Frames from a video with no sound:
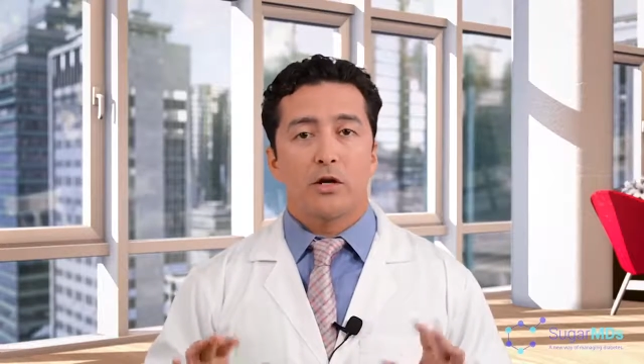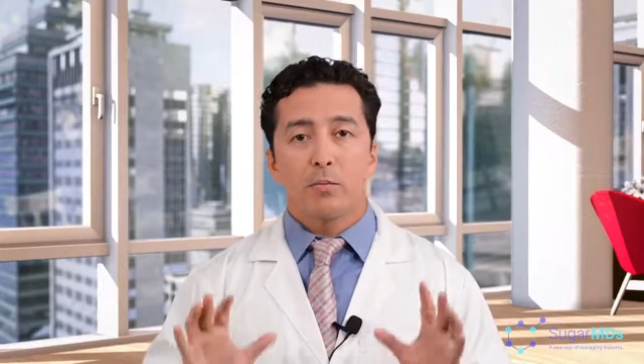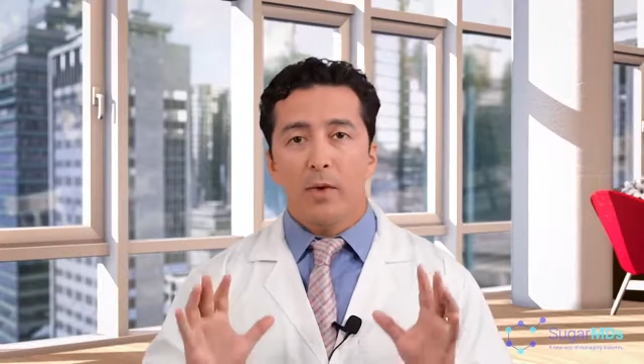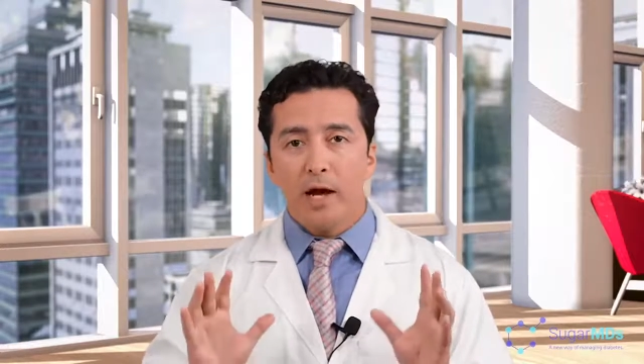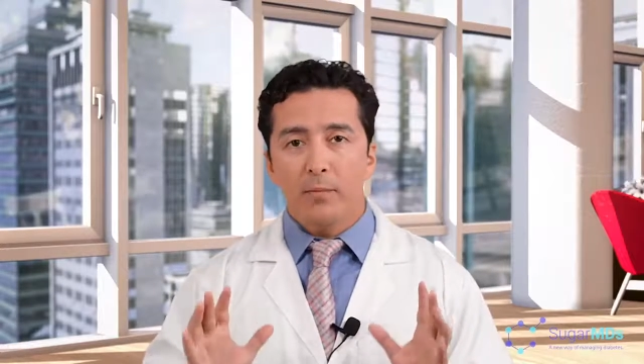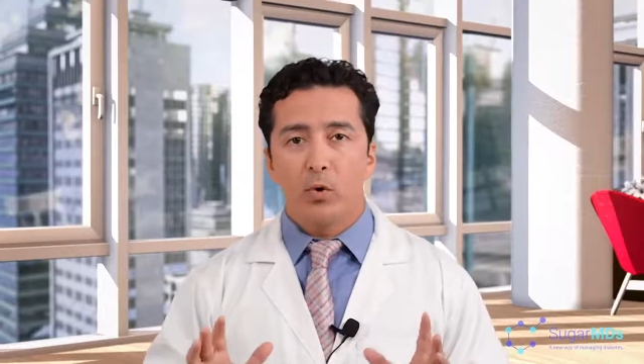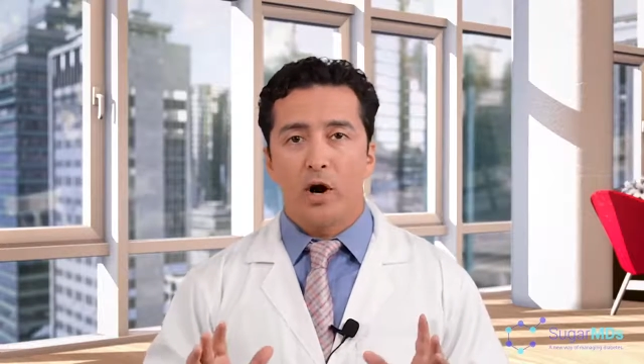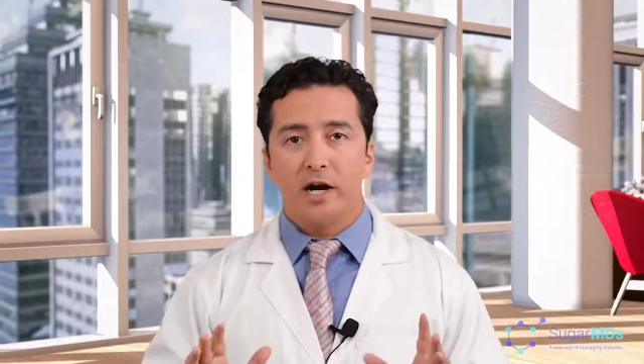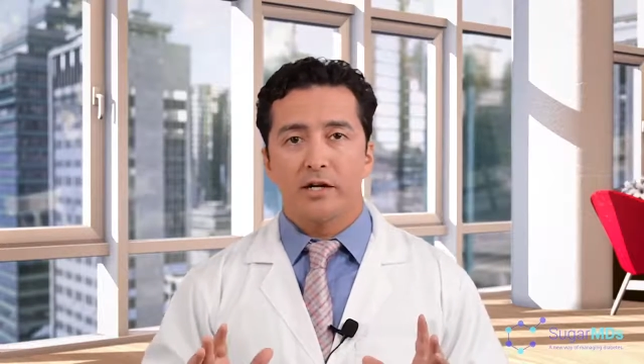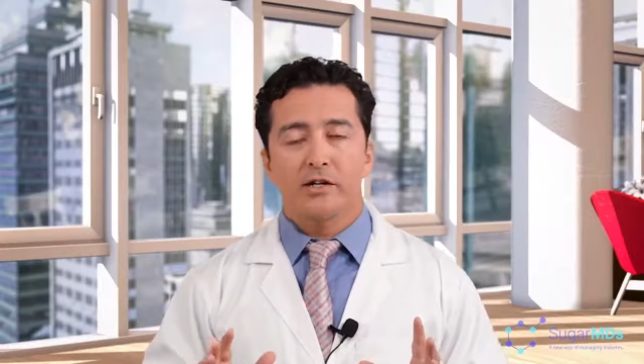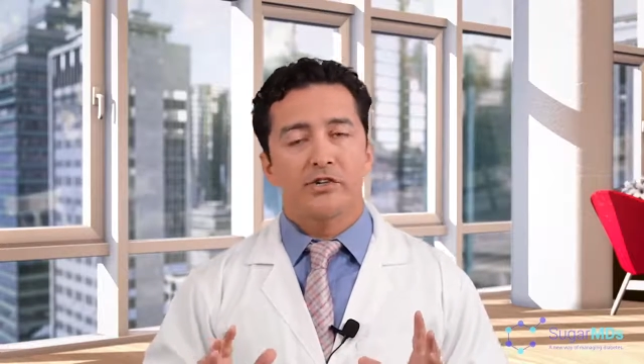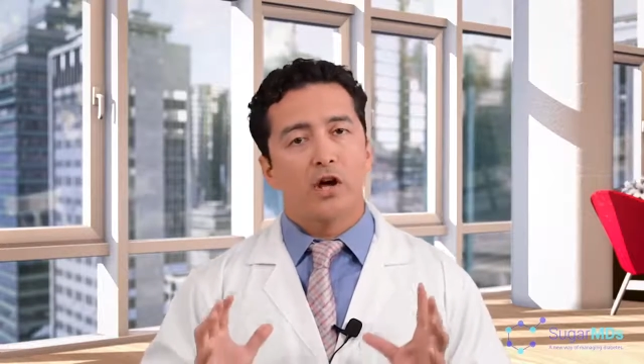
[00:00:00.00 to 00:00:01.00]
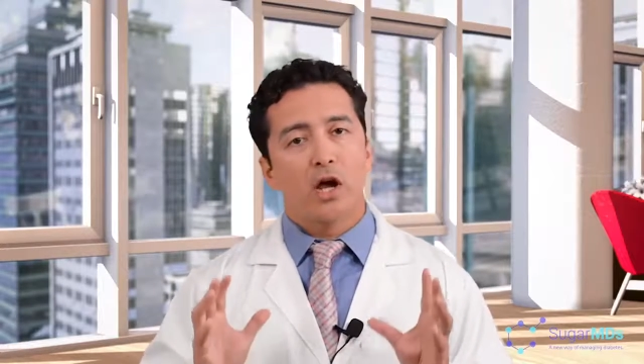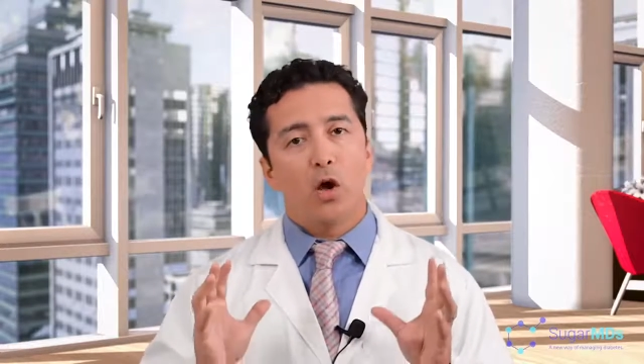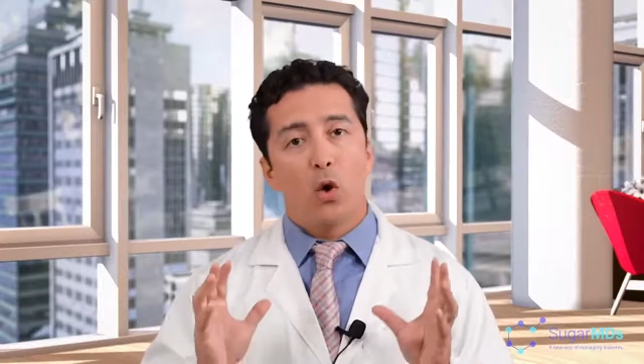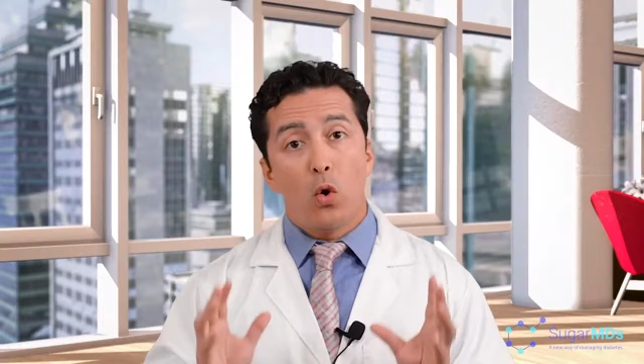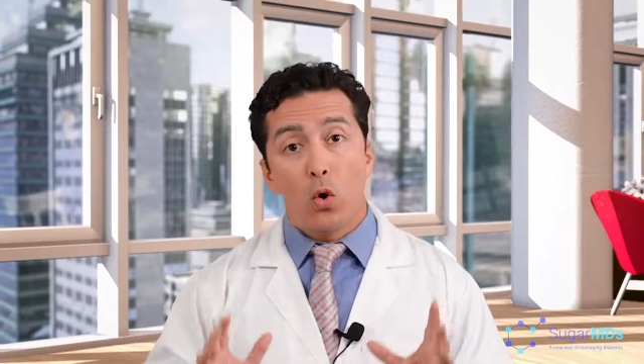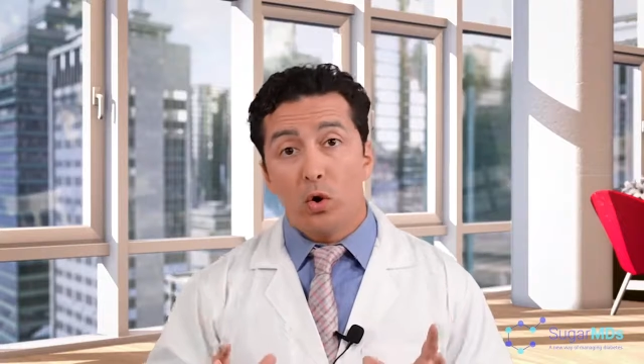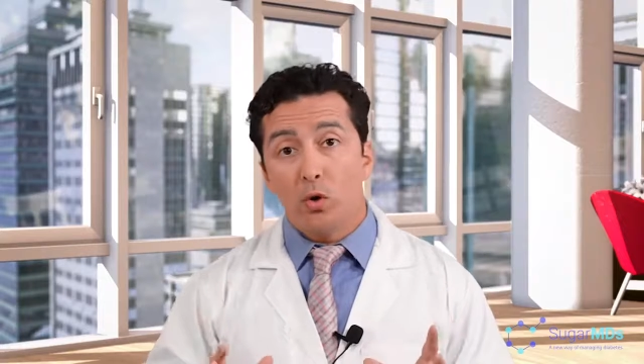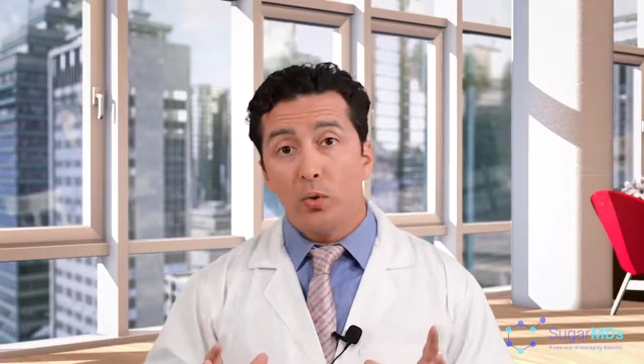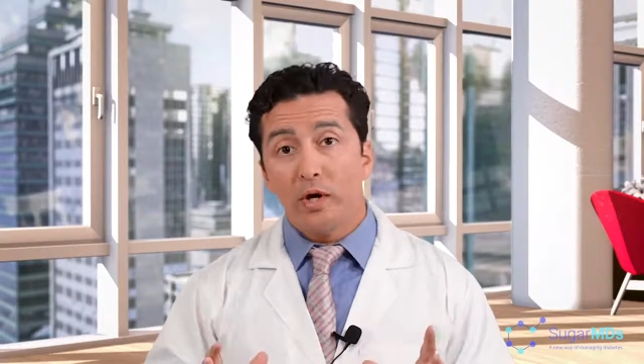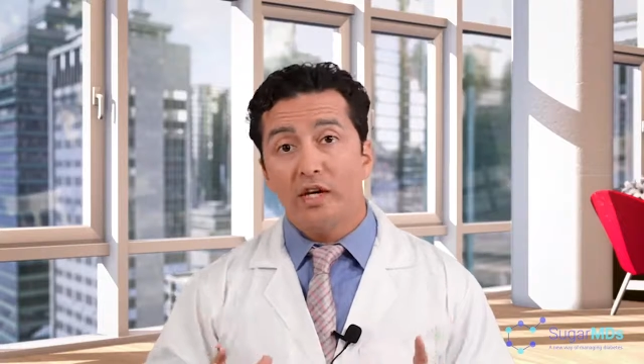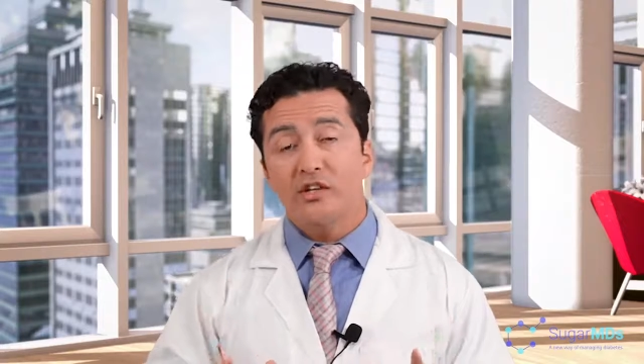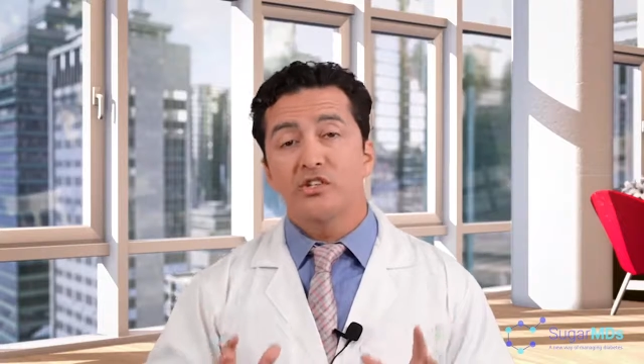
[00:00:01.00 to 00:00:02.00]
In my practice, I
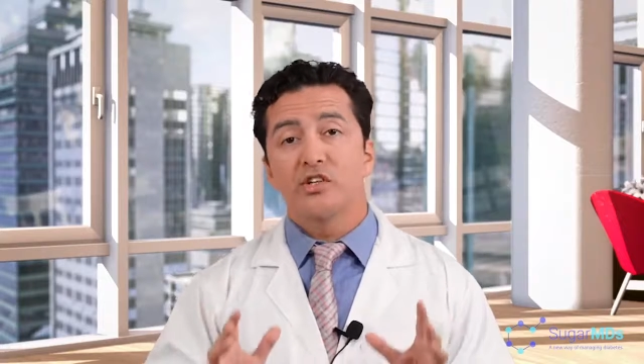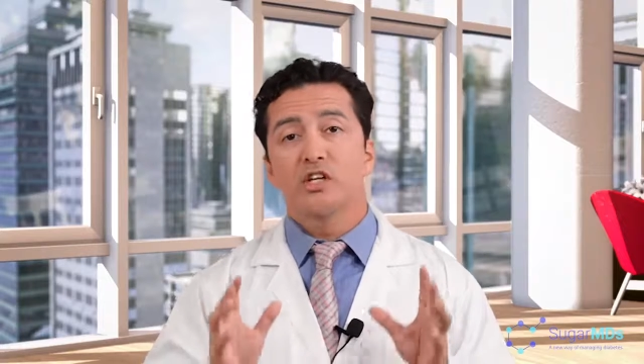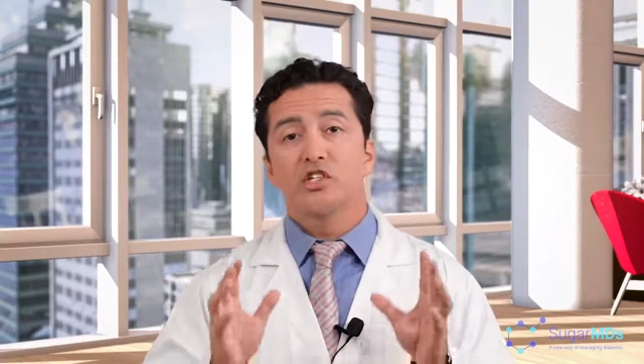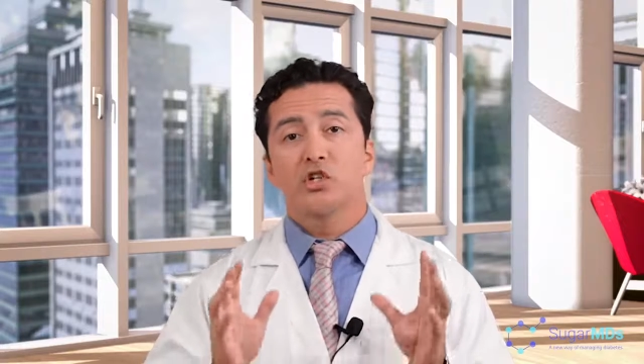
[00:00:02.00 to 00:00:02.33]
always